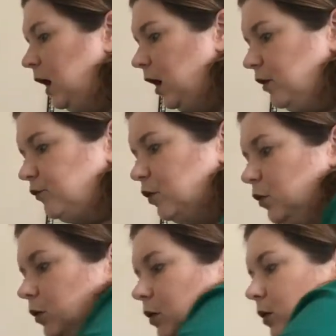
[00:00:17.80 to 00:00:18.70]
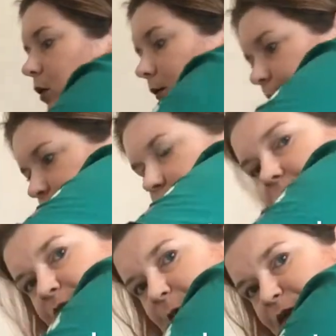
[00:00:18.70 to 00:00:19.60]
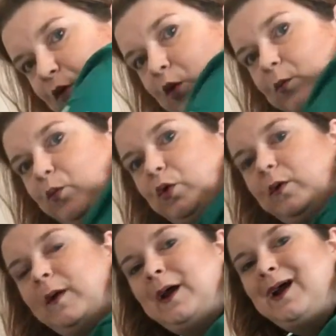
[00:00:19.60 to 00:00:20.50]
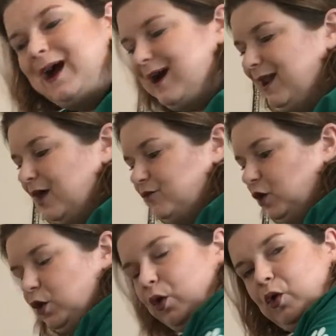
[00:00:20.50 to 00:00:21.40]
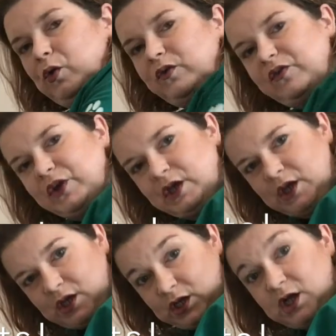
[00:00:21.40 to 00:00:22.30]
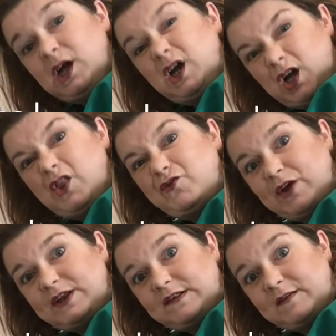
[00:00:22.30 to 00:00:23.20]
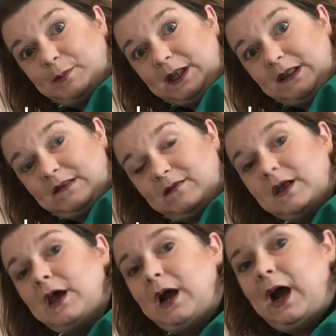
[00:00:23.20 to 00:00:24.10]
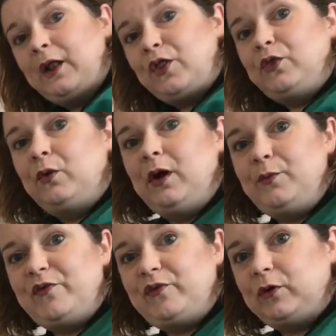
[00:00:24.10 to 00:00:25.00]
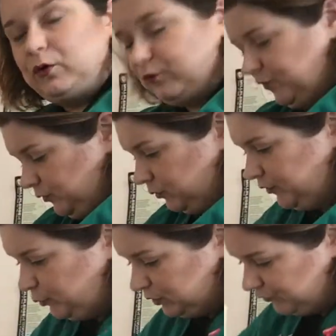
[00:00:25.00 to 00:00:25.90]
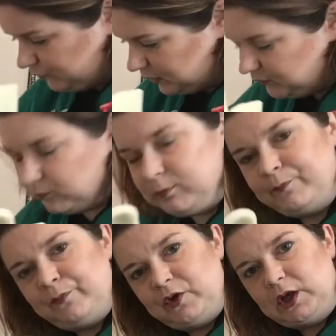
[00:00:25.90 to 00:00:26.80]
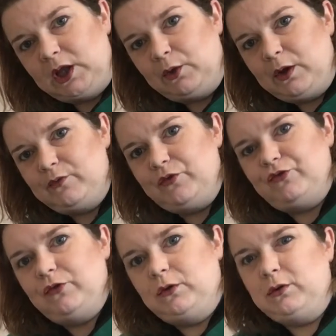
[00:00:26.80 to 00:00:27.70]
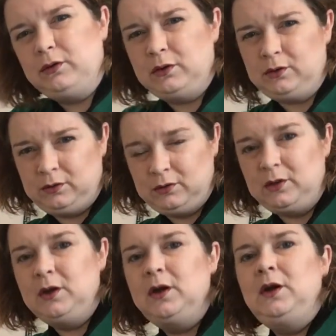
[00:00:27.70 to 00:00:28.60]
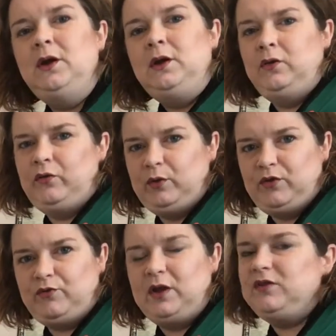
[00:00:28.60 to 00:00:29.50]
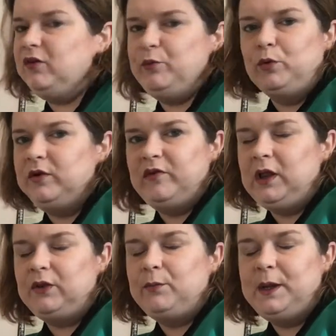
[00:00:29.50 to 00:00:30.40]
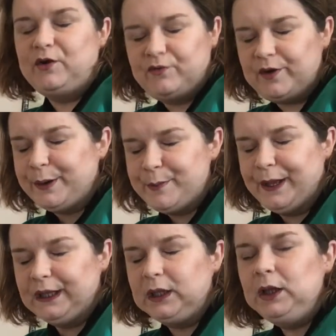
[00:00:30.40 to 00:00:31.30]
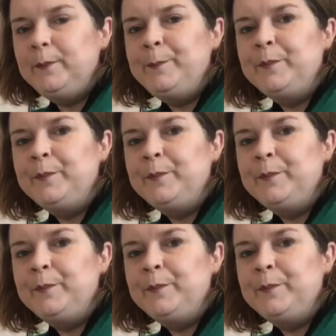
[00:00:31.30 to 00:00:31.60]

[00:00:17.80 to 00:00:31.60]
I have got nice amounts of cotton wool and I've got the dreaded splints. And I thought I would start off, sorry Swedish friend, I'm taking you out of the shot. Swedish friend does want his leg repaired very badly.